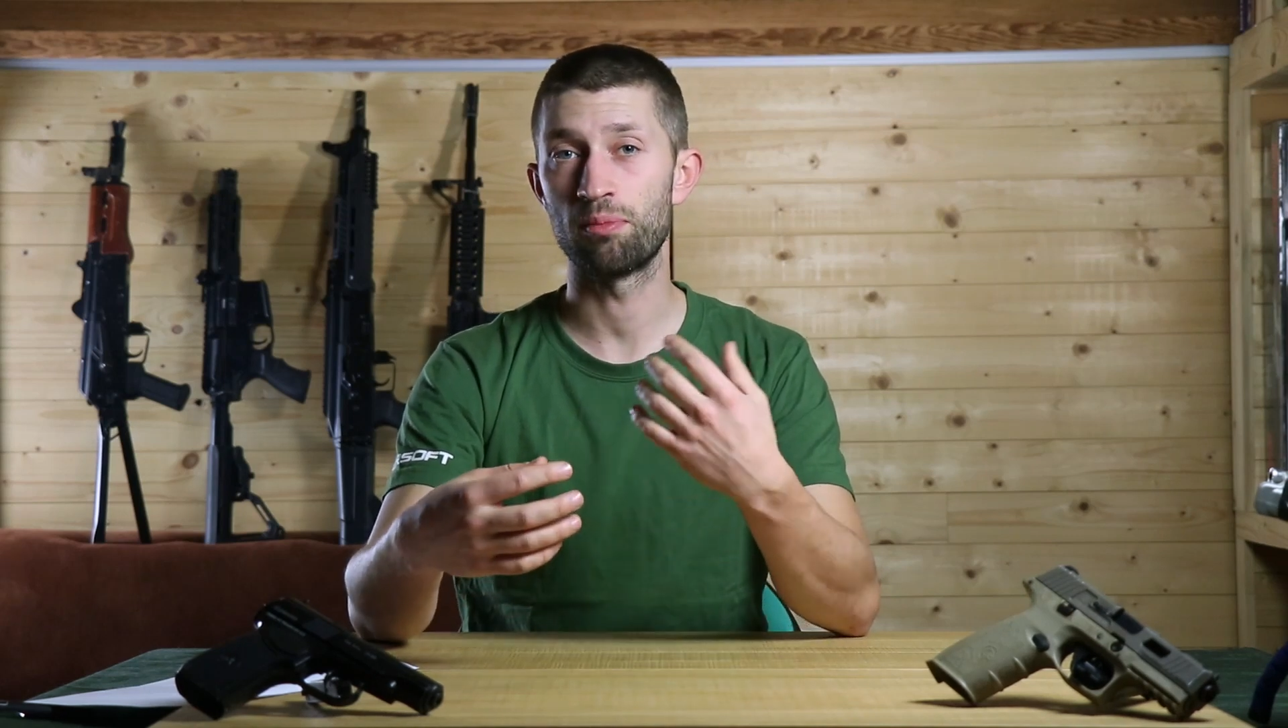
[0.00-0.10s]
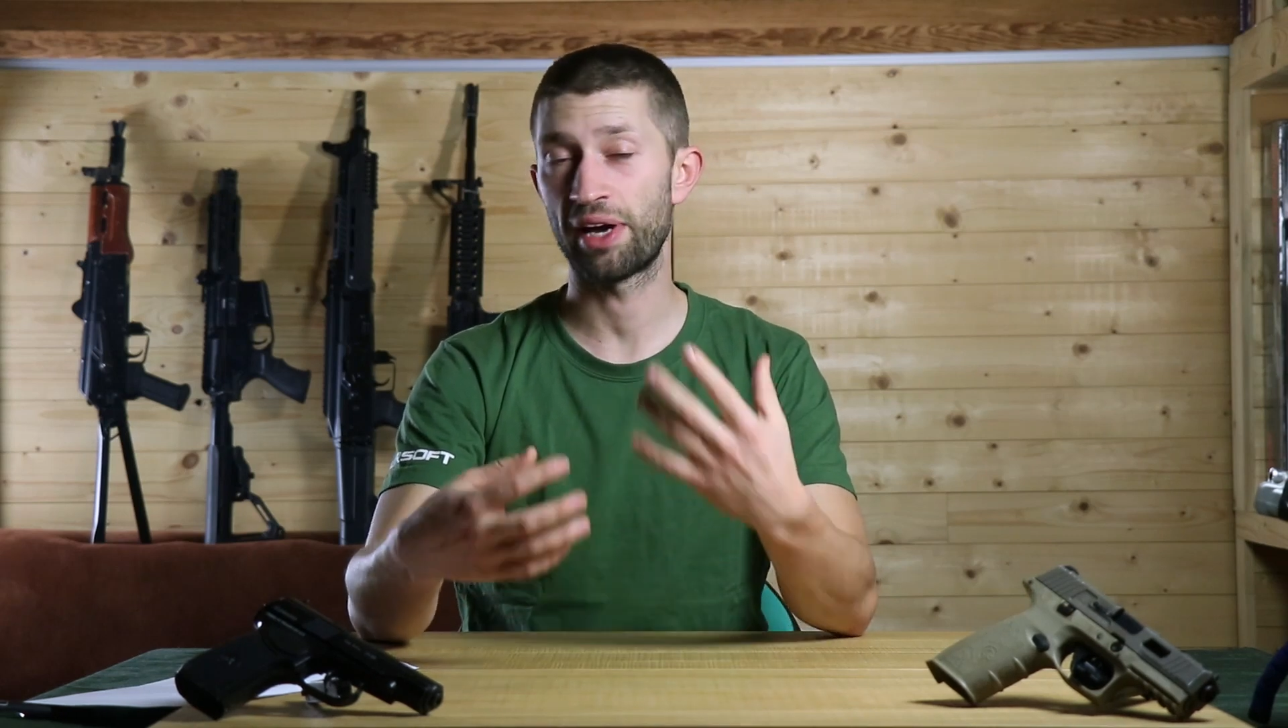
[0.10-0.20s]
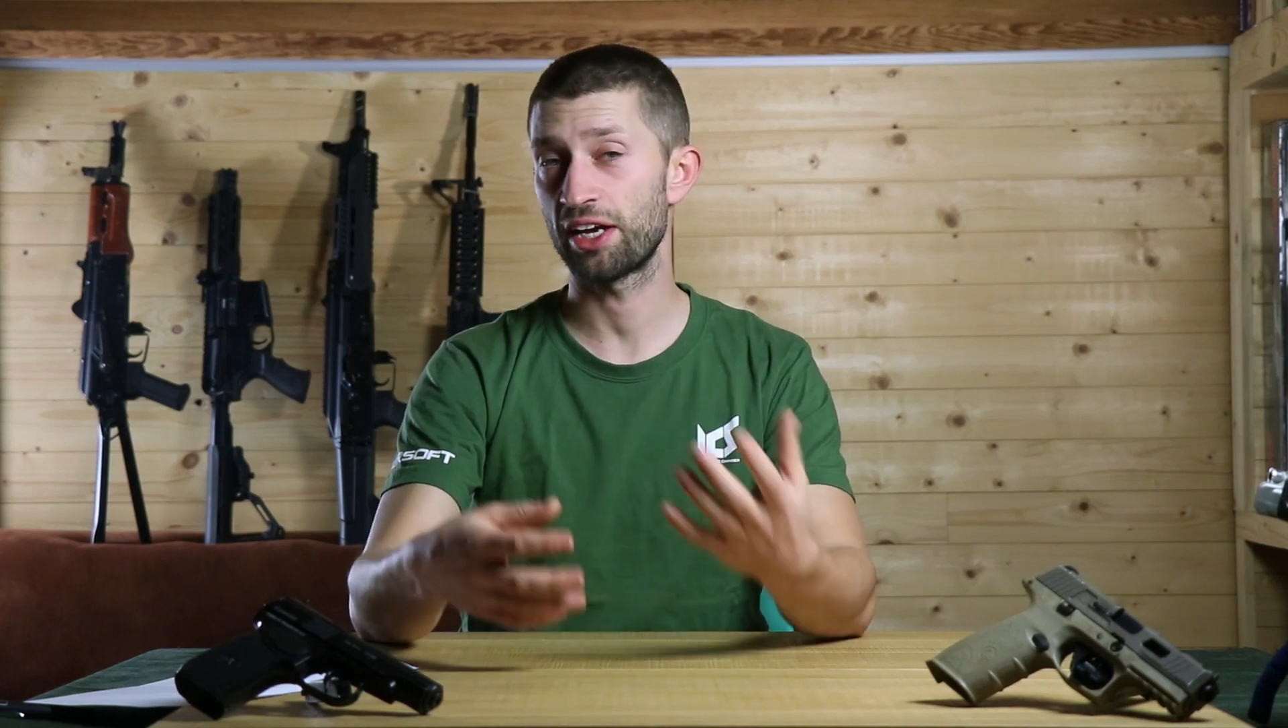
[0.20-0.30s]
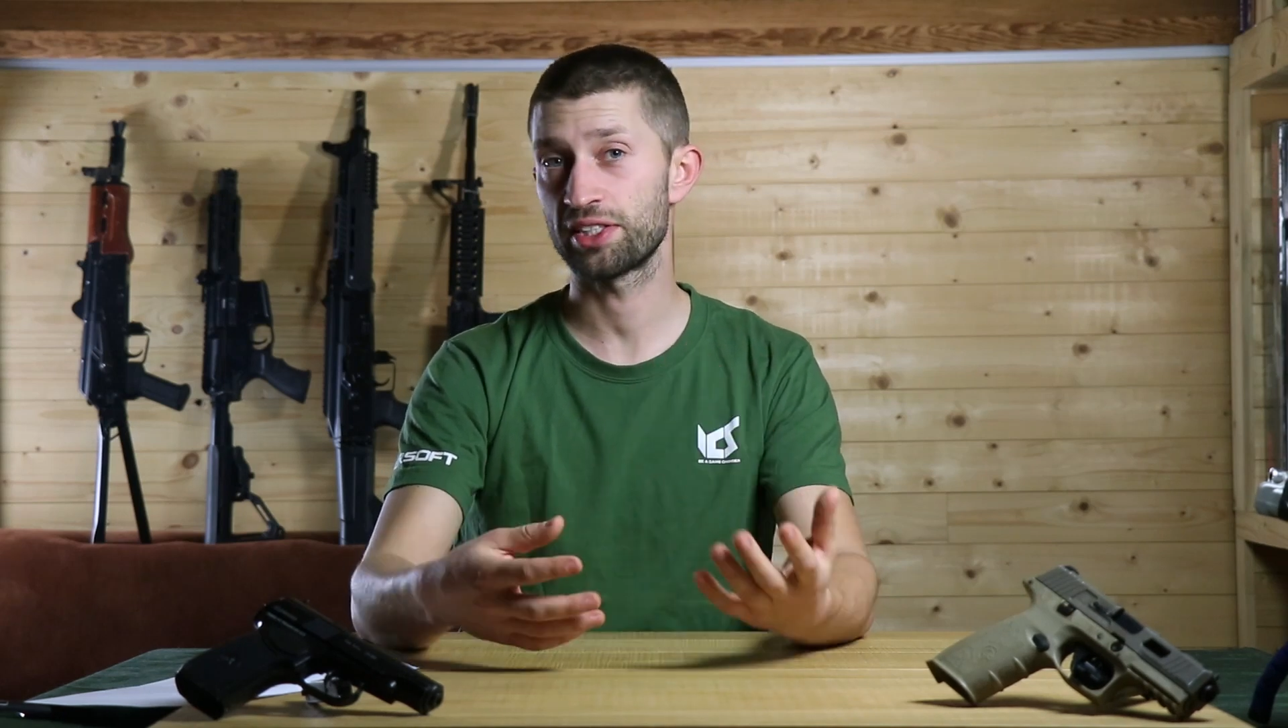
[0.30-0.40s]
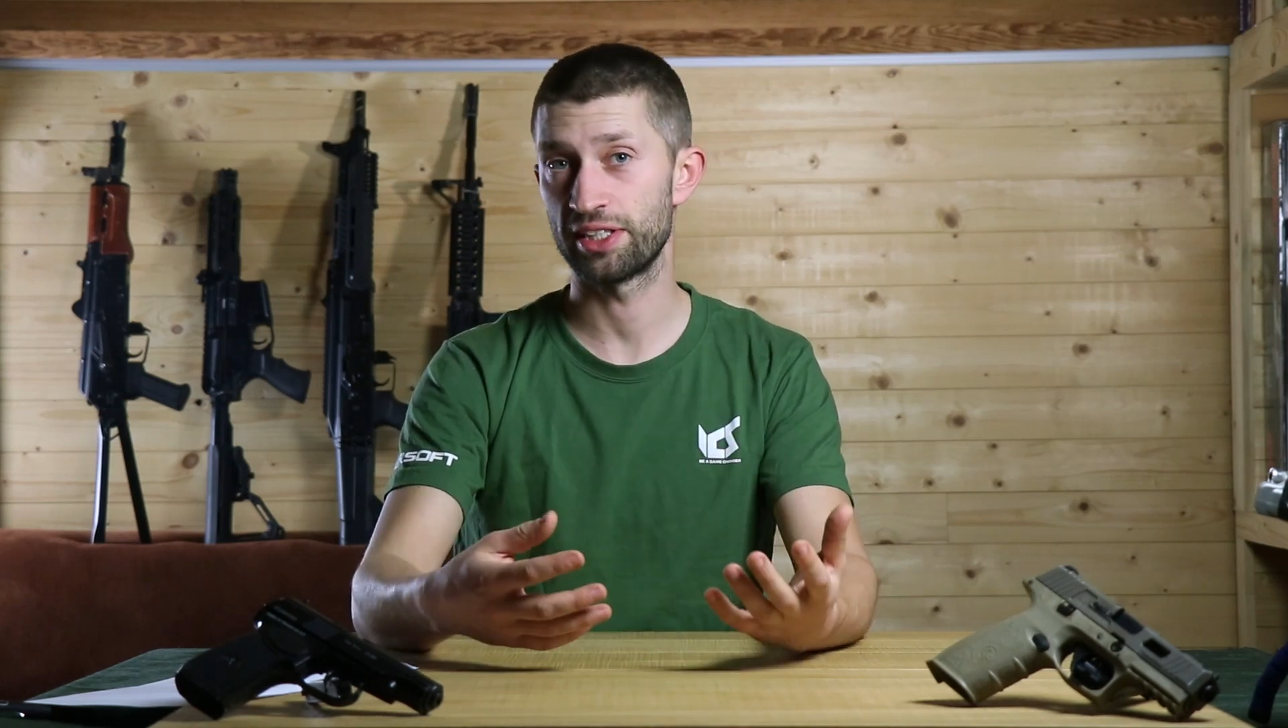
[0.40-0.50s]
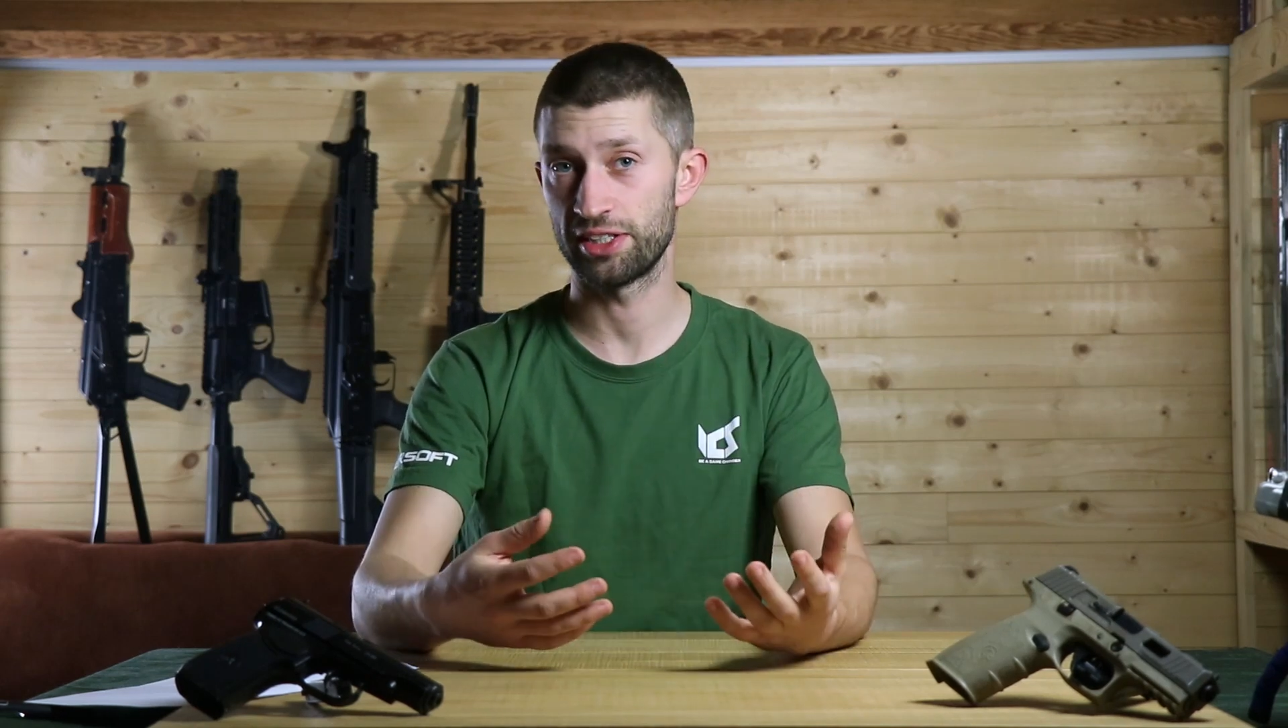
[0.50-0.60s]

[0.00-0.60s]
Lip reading: passion